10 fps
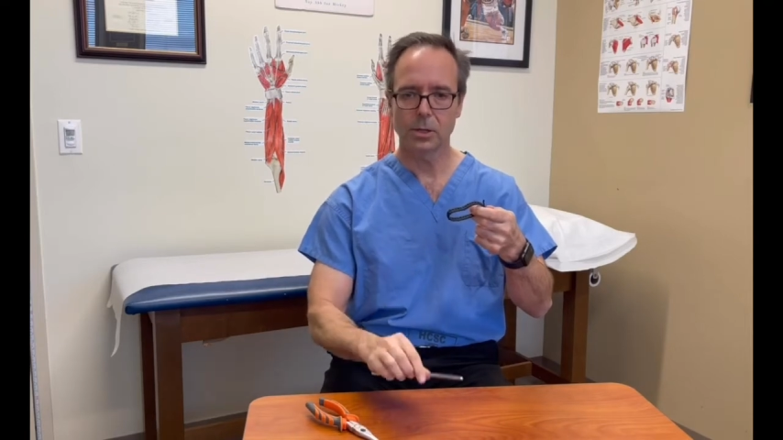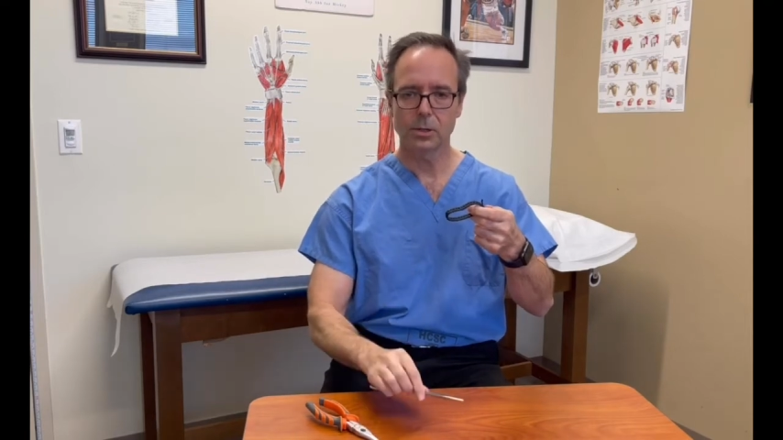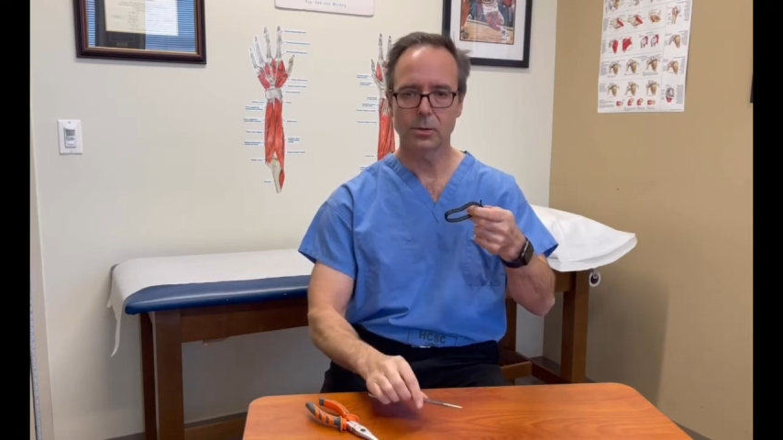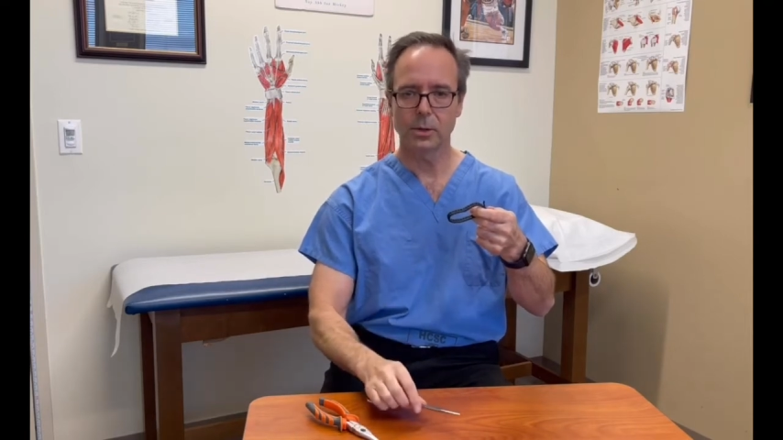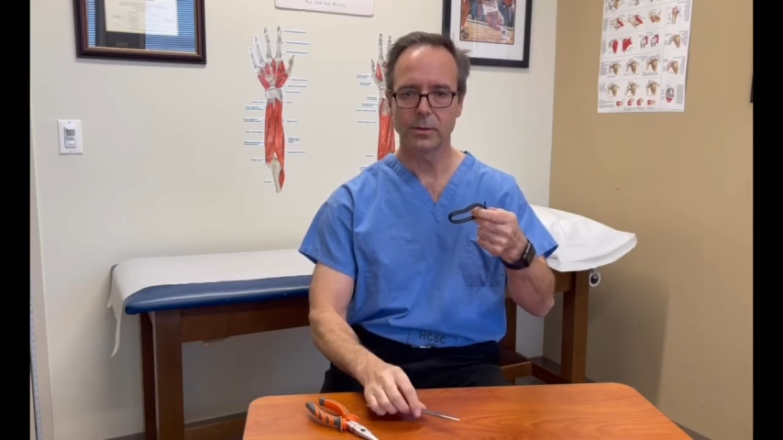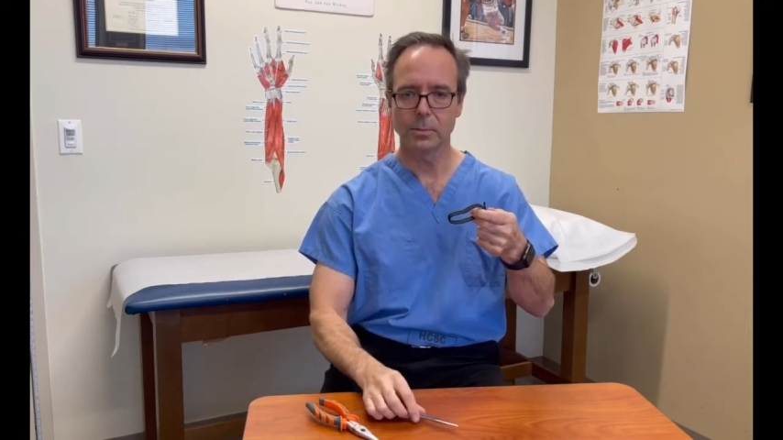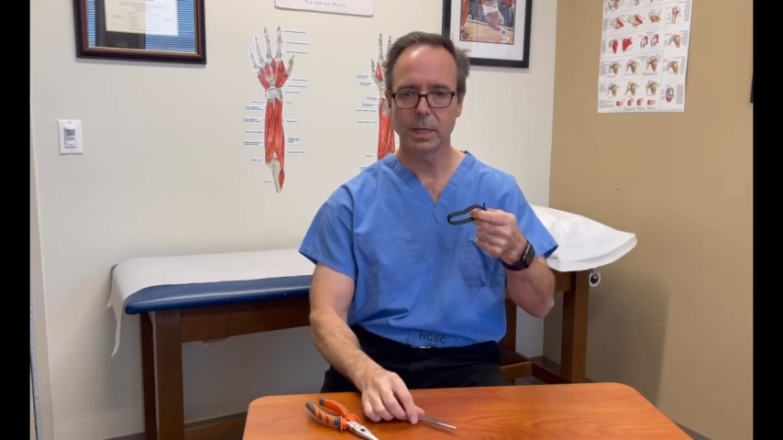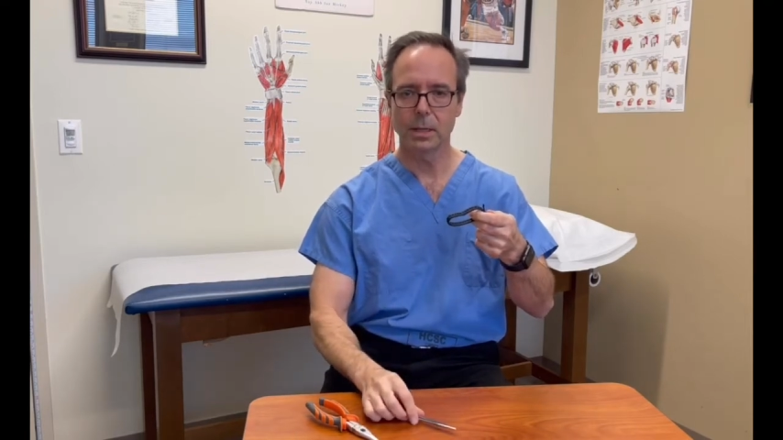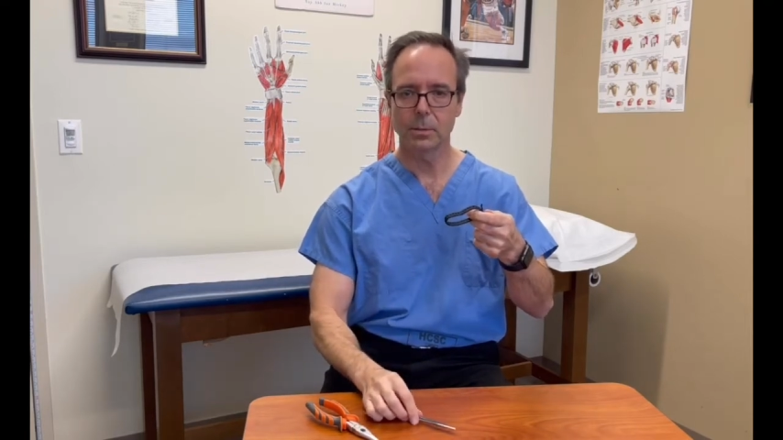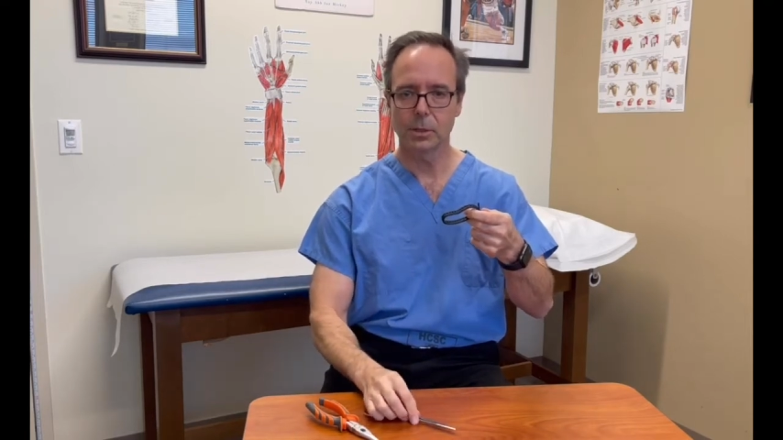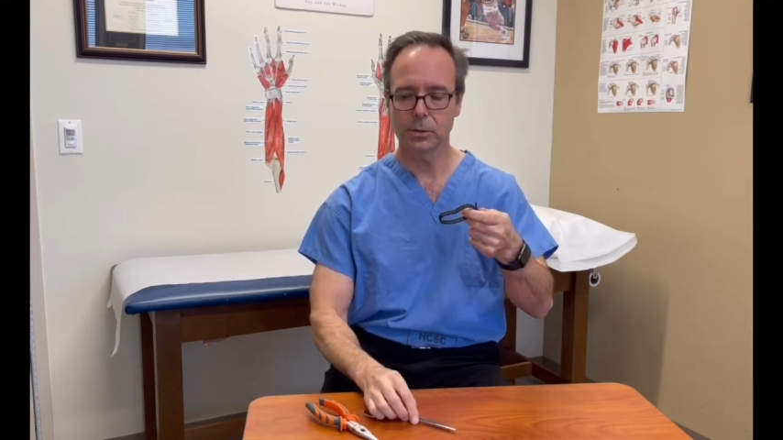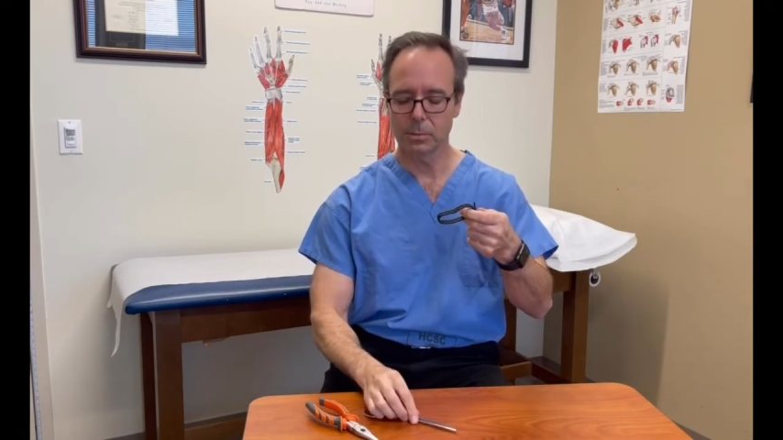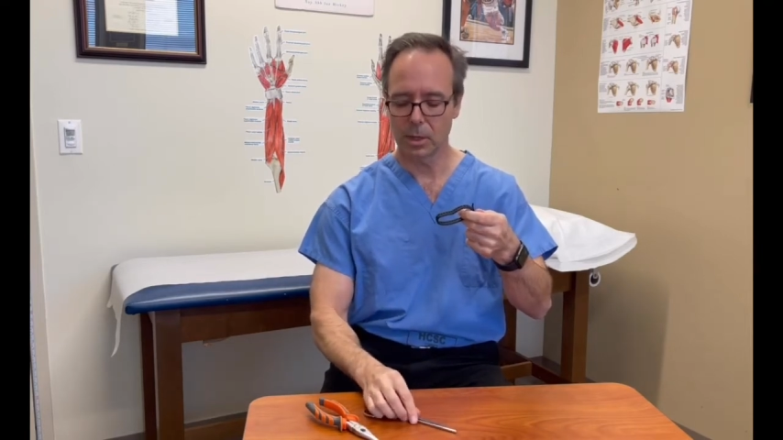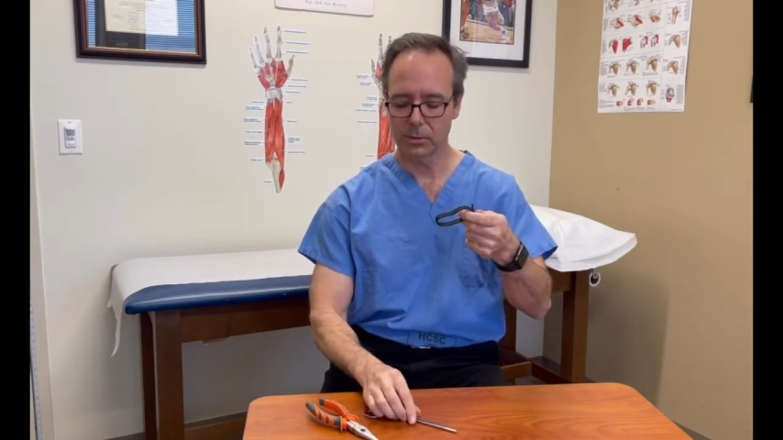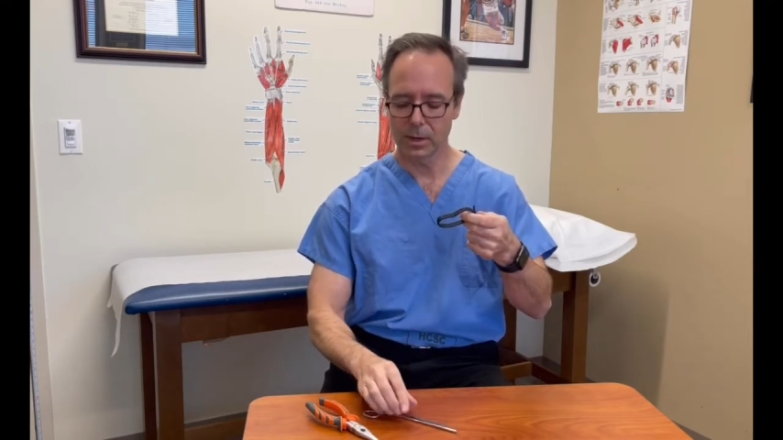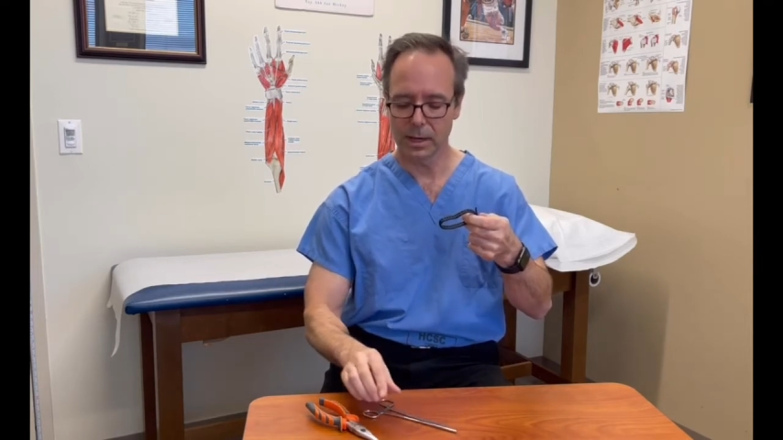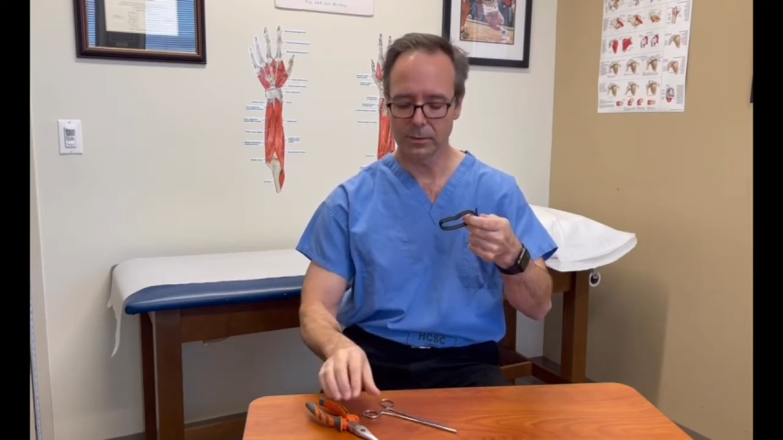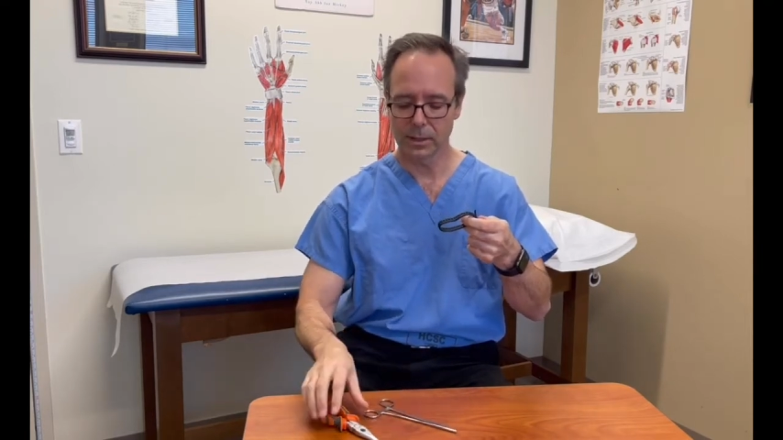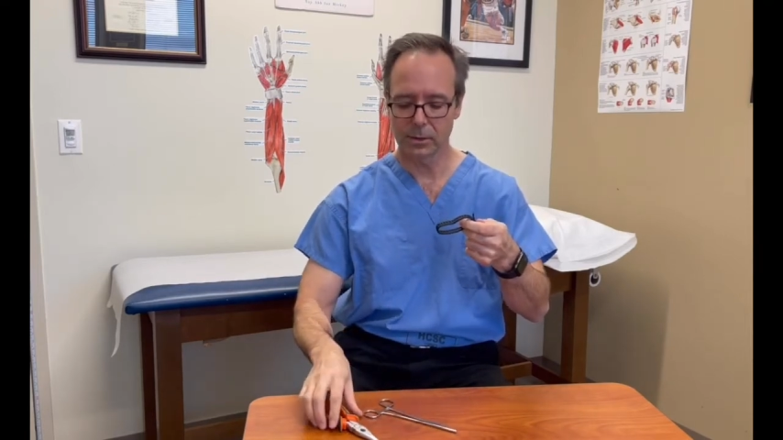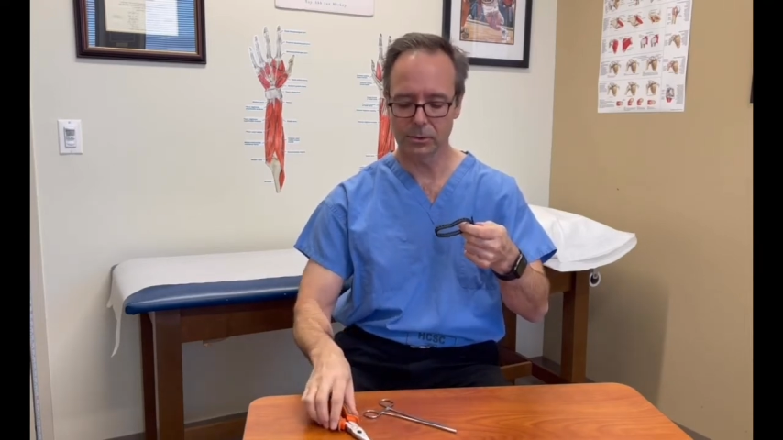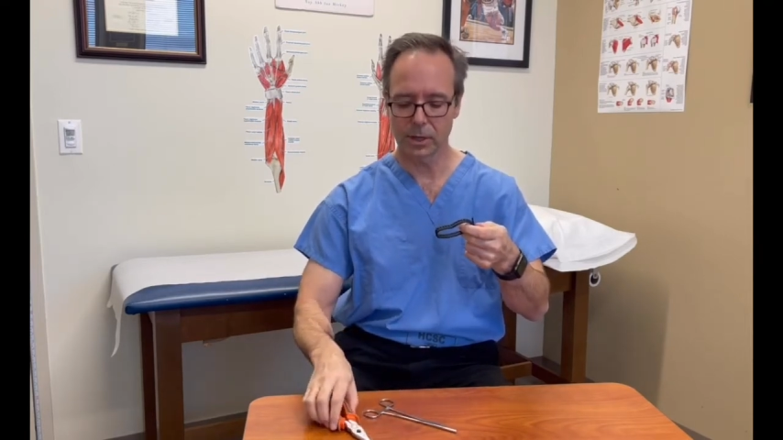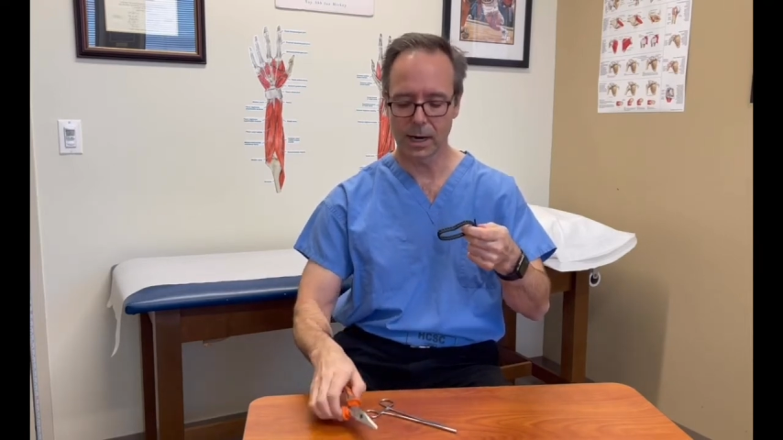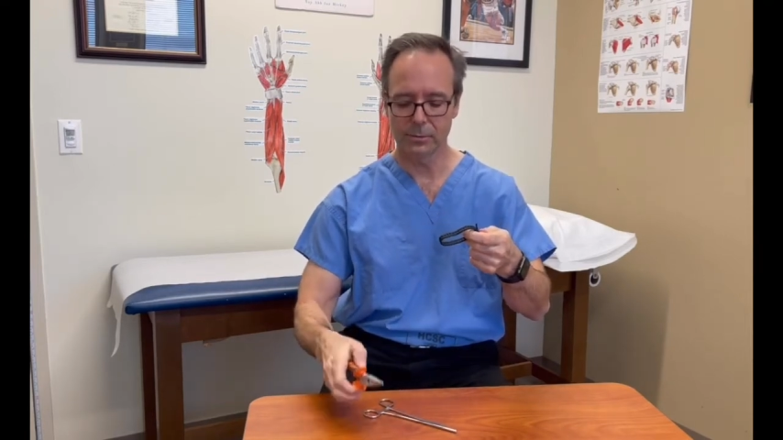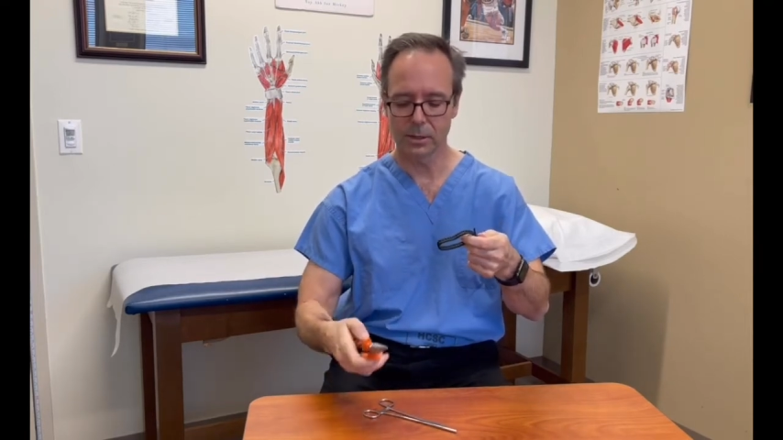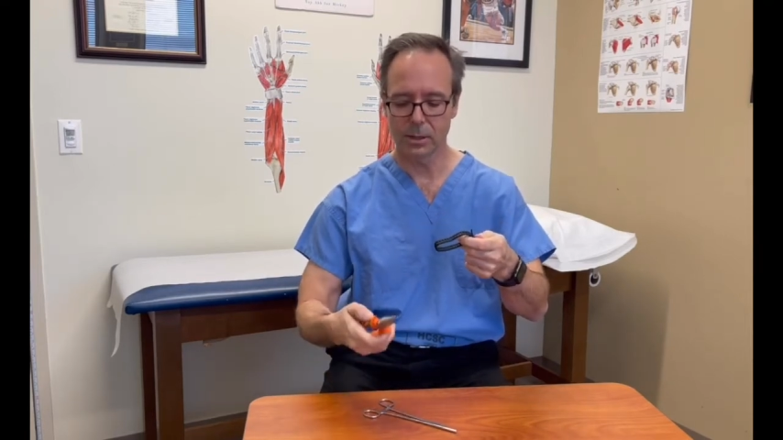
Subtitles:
sort of a medium or small size needle driver.